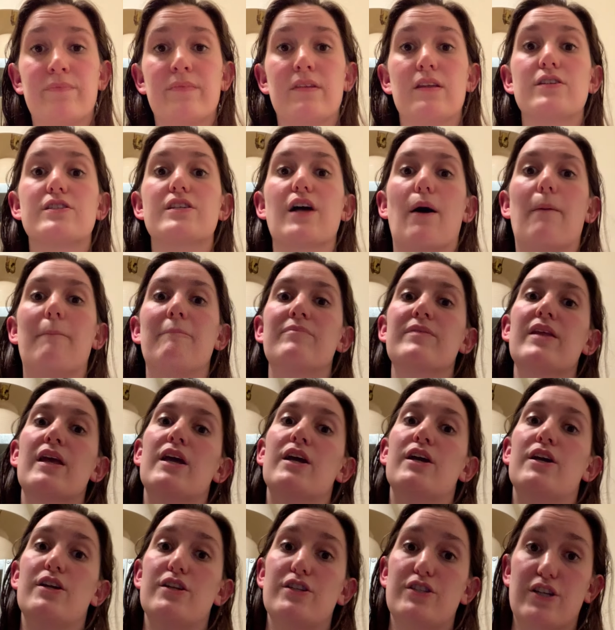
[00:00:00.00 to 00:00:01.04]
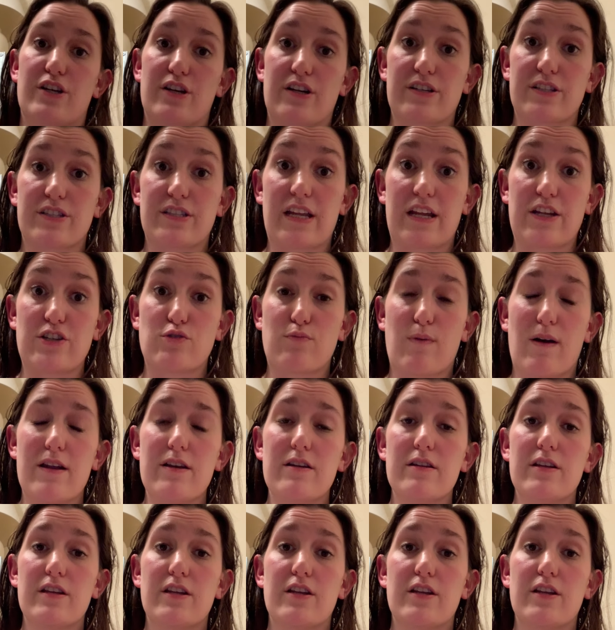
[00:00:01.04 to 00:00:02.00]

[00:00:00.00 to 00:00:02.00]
So during stage 1,